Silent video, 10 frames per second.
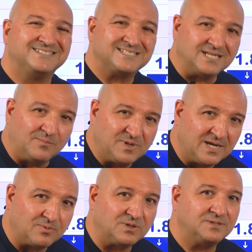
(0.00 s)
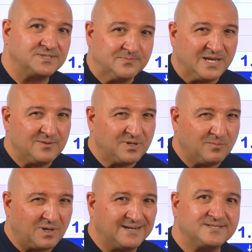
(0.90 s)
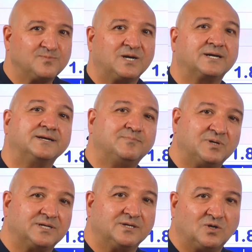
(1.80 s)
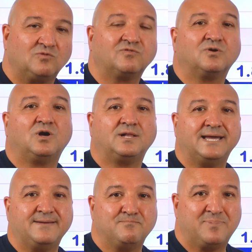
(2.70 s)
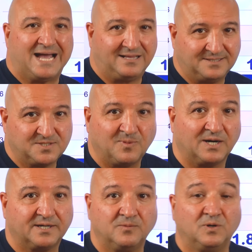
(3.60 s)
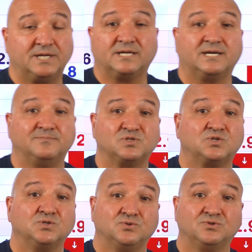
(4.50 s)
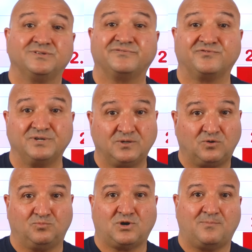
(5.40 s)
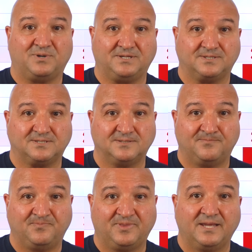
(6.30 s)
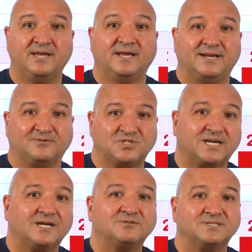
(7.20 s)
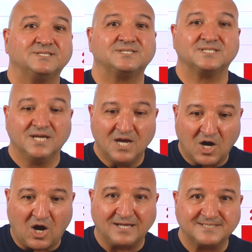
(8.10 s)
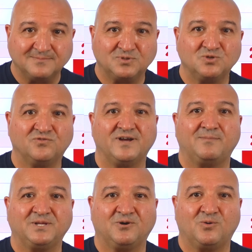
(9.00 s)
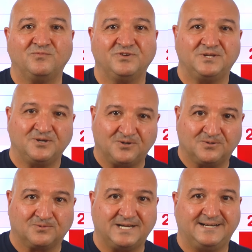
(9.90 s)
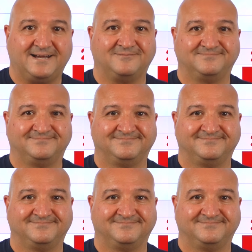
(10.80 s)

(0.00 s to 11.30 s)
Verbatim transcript: Some neighborhoods may be a buyer's market, but overall a balanced market when it comes to the freehold properties. Now check out this awesome two-family home video right now.